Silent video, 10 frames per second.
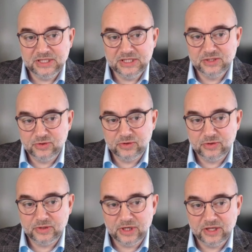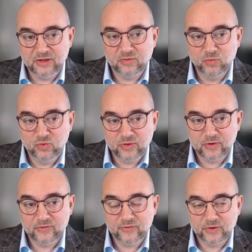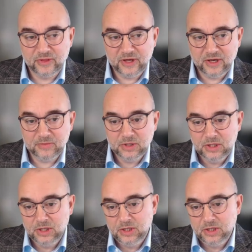easier and smoother for them